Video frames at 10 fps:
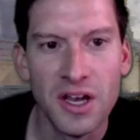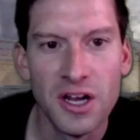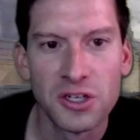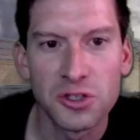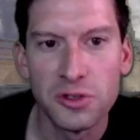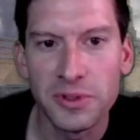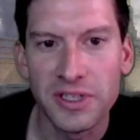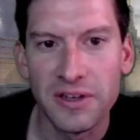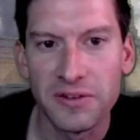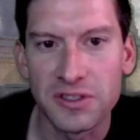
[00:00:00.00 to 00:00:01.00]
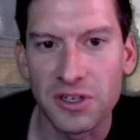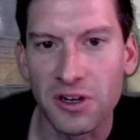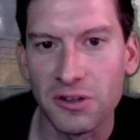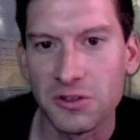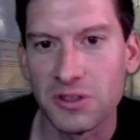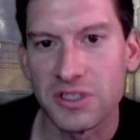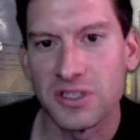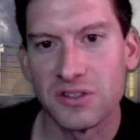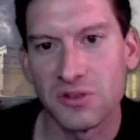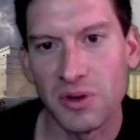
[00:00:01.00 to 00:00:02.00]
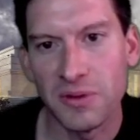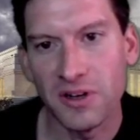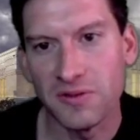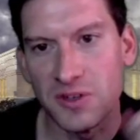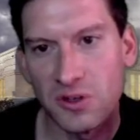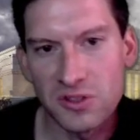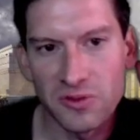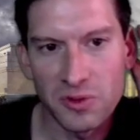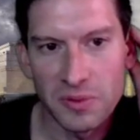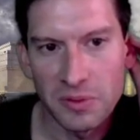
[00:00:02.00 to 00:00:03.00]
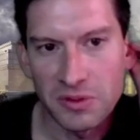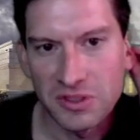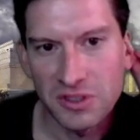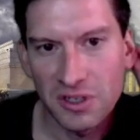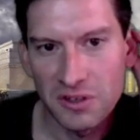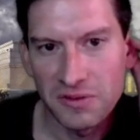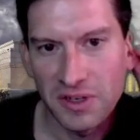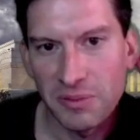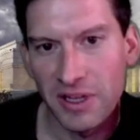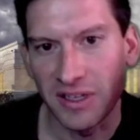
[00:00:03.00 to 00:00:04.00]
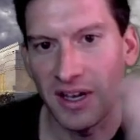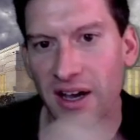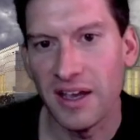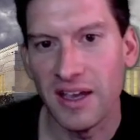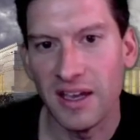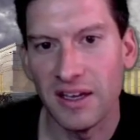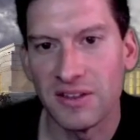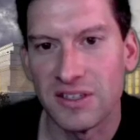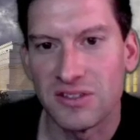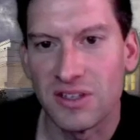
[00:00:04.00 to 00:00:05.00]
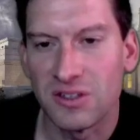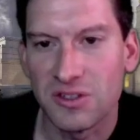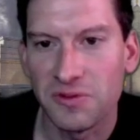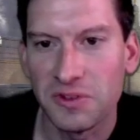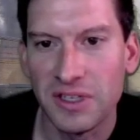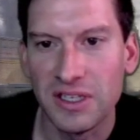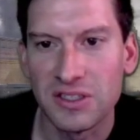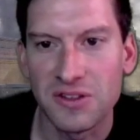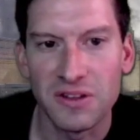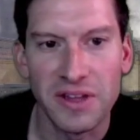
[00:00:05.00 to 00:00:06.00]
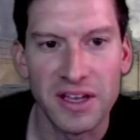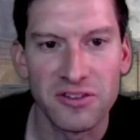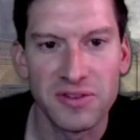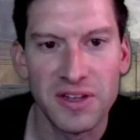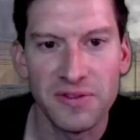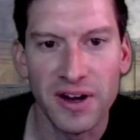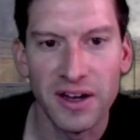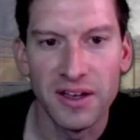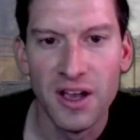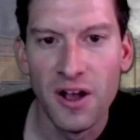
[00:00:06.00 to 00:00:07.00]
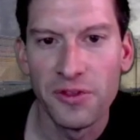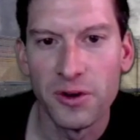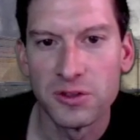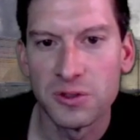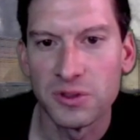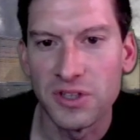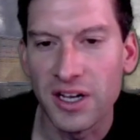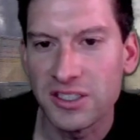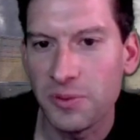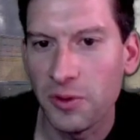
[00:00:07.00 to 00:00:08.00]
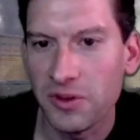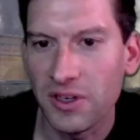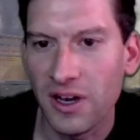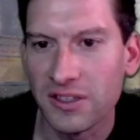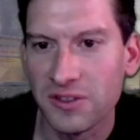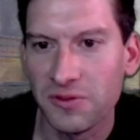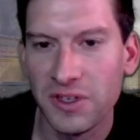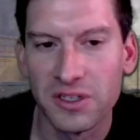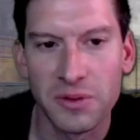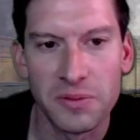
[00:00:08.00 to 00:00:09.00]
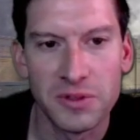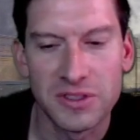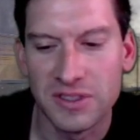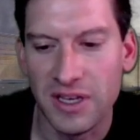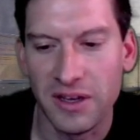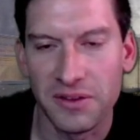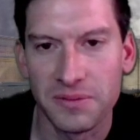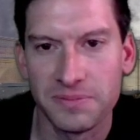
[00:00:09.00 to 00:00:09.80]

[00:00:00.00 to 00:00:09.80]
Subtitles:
True believers are called Christians. A remnant of Joseph will be preserved. Amalickiah and the dissenters flee to the land of Nephi. Those who will not support the cause of freedom are put to death.